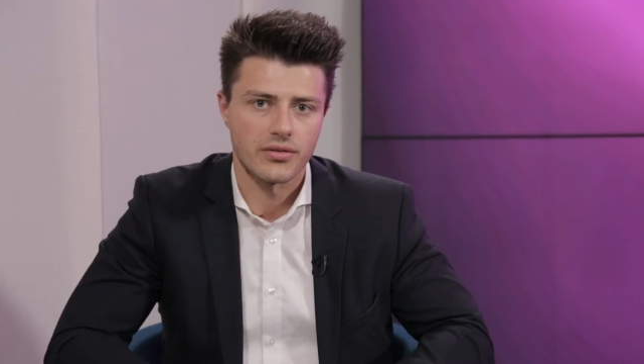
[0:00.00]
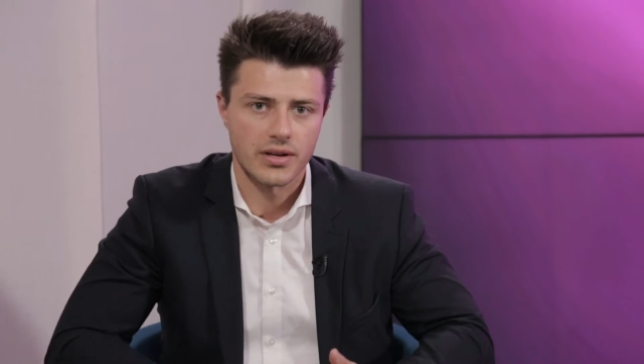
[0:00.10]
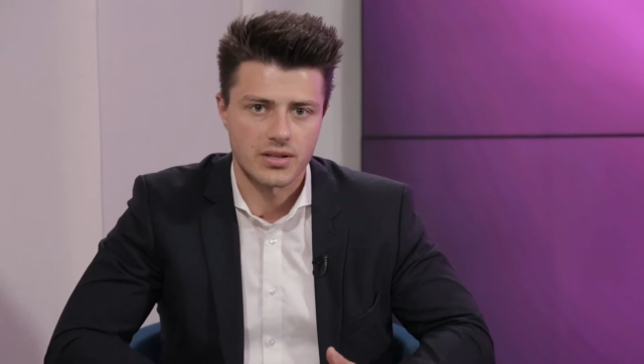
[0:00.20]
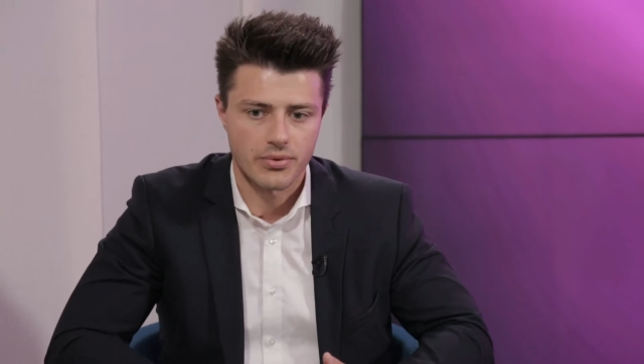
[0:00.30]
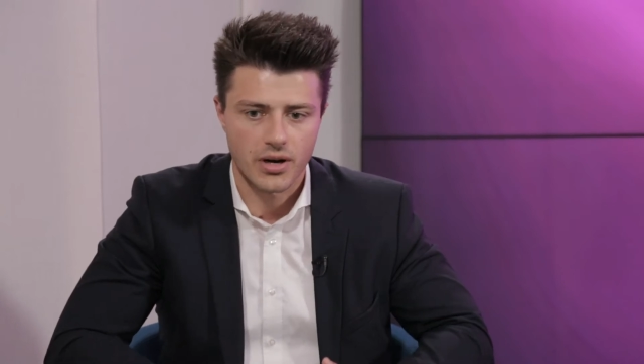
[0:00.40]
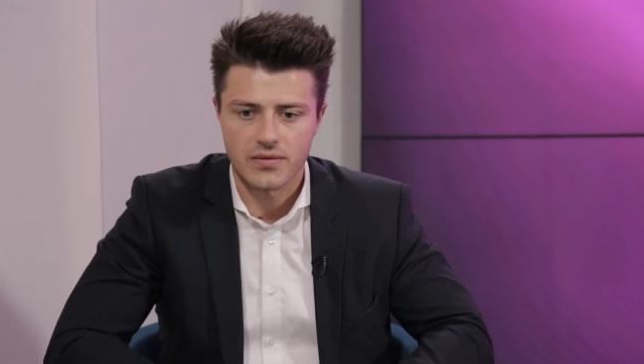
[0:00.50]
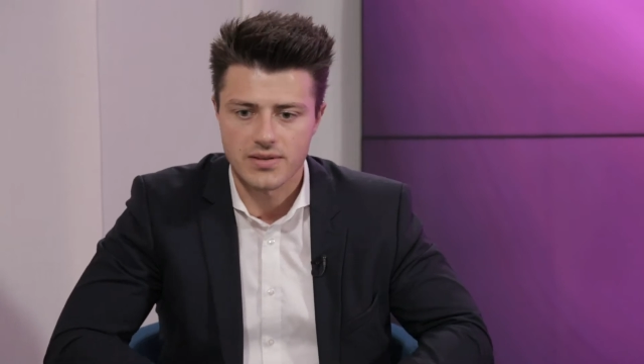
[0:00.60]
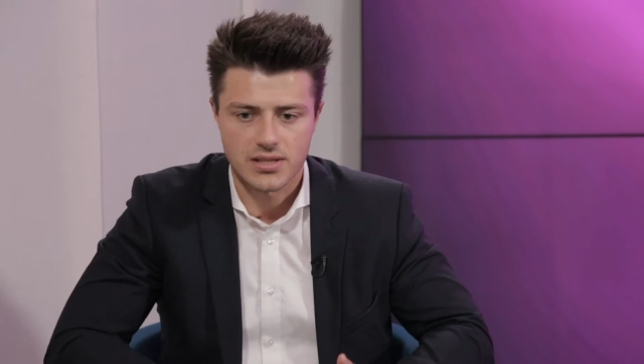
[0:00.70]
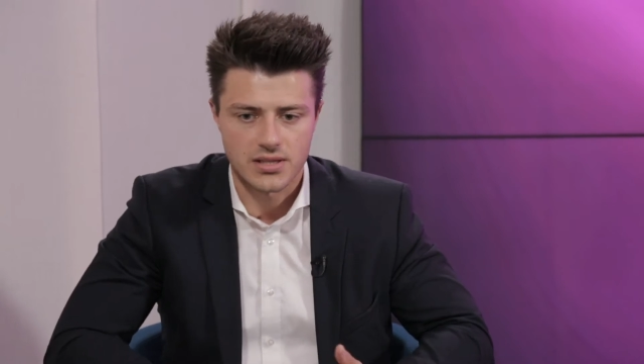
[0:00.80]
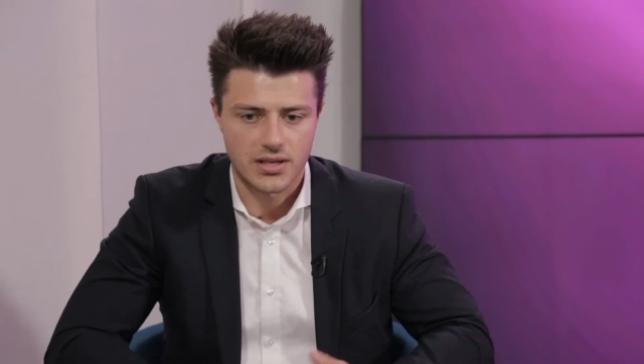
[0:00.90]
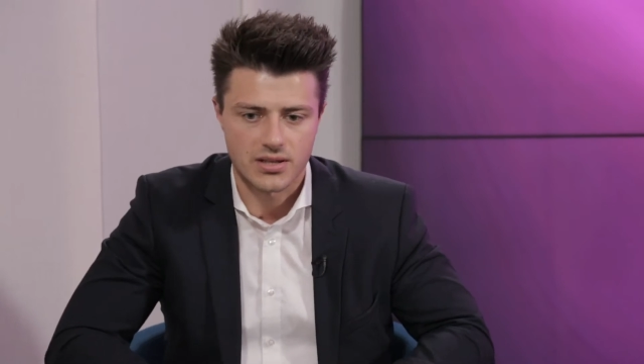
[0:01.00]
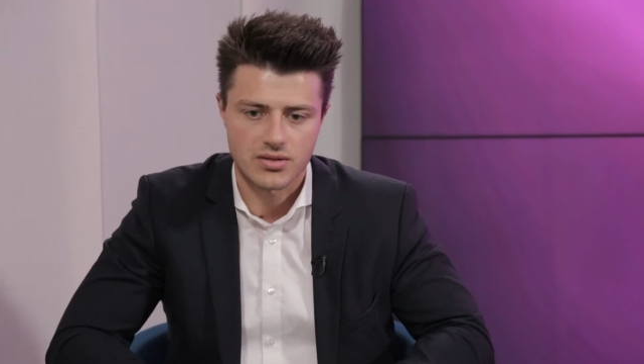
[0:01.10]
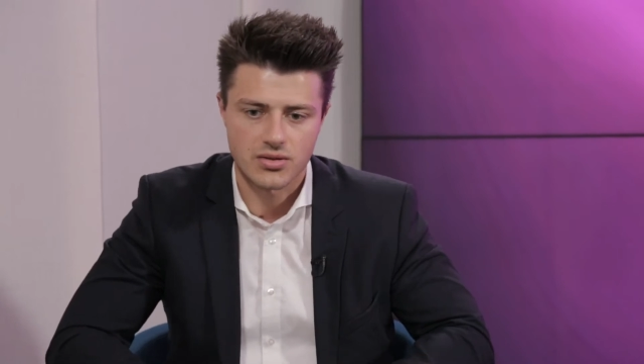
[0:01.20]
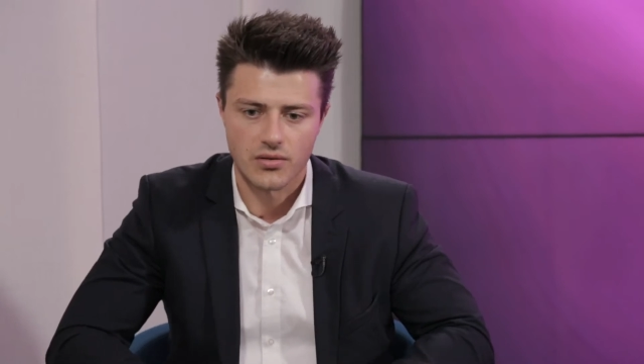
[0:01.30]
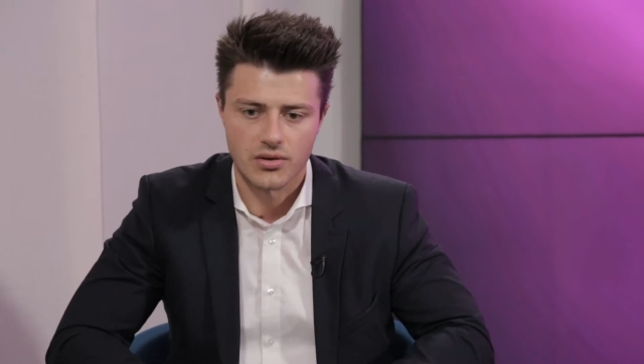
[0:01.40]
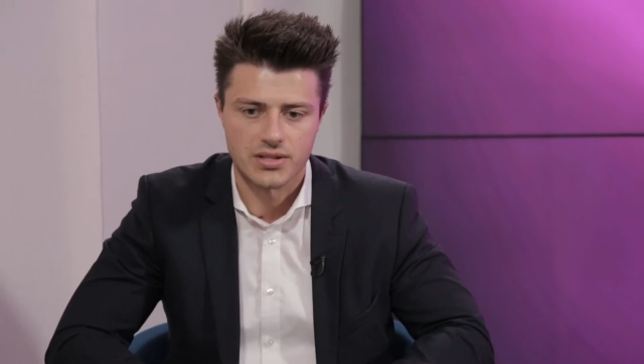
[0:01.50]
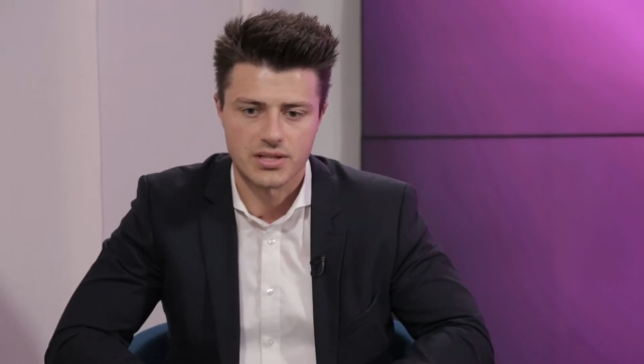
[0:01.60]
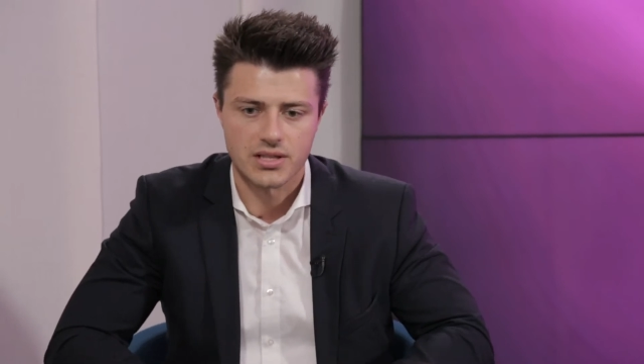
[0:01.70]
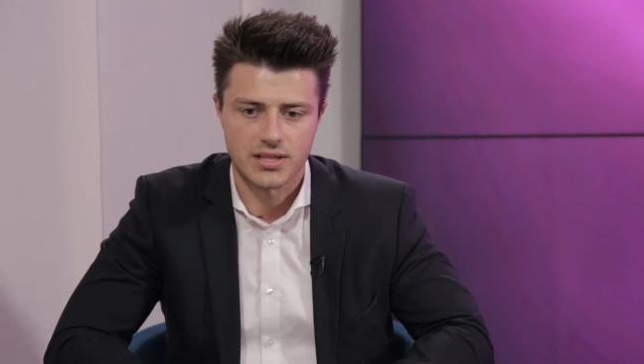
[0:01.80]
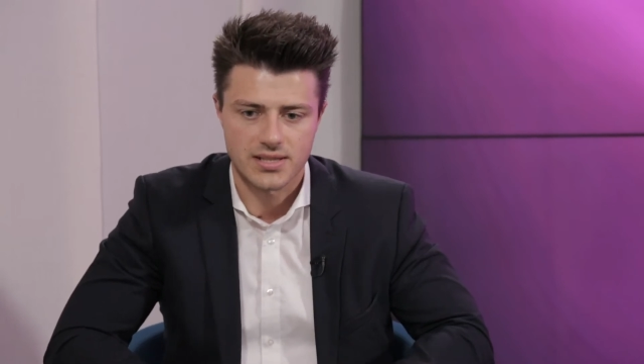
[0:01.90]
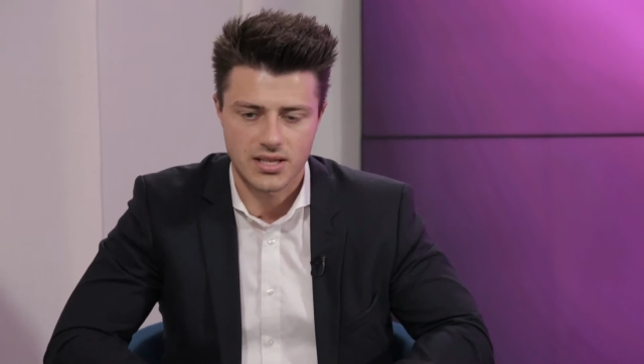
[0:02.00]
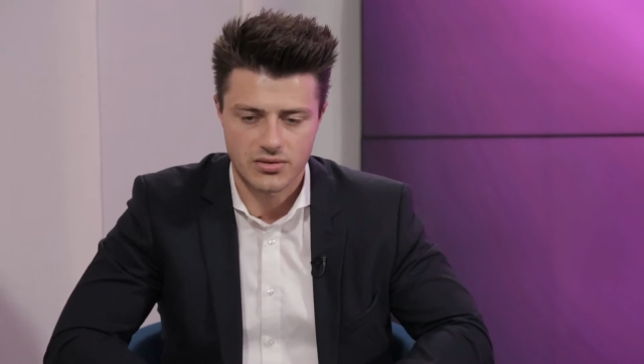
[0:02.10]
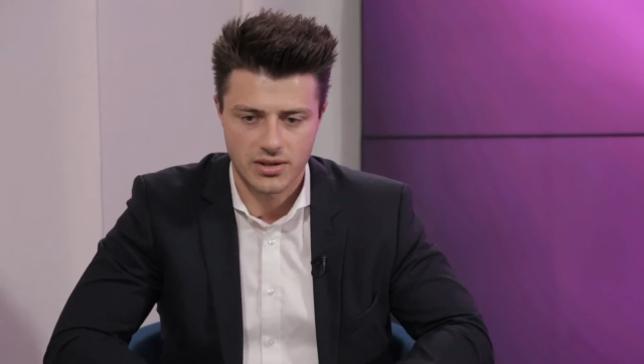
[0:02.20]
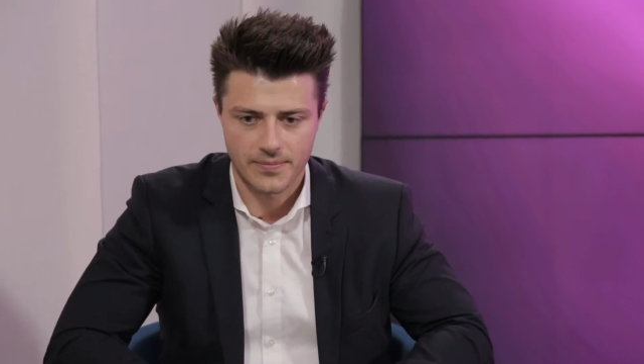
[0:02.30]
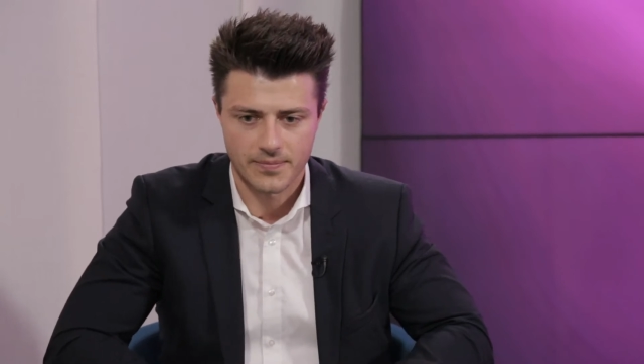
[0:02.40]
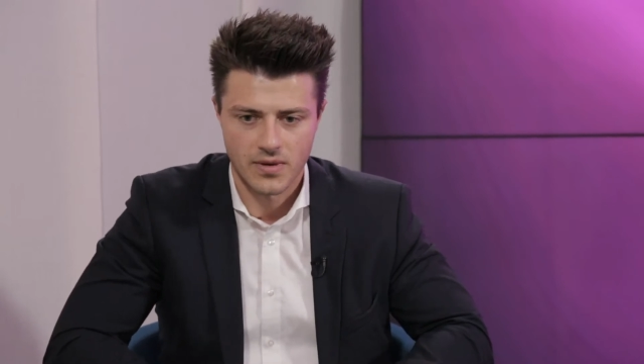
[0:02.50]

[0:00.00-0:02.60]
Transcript: data privacy, data sovereignty, etc.